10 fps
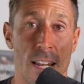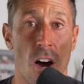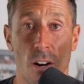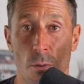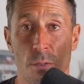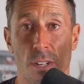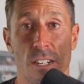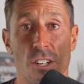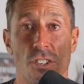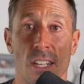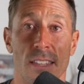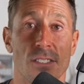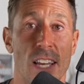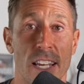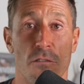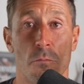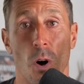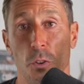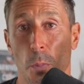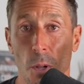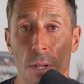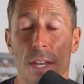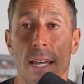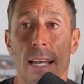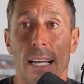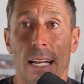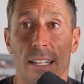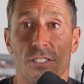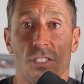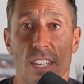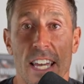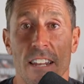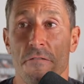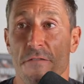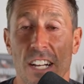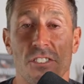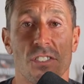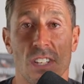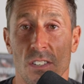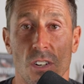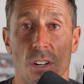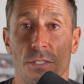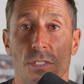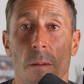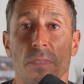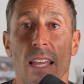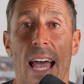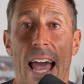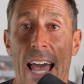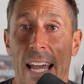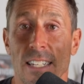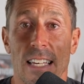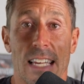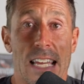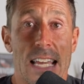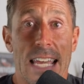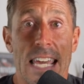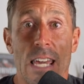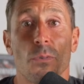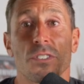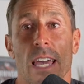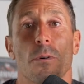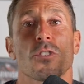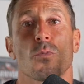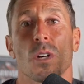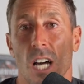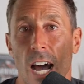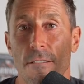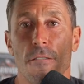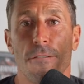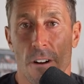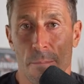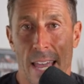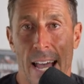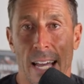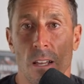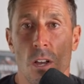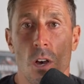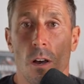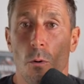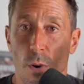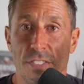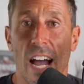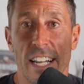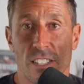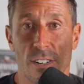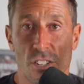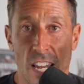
an autoimmune condition in the setting of multiple, let's just say, infectious insults. And he was able to recover from that with dietary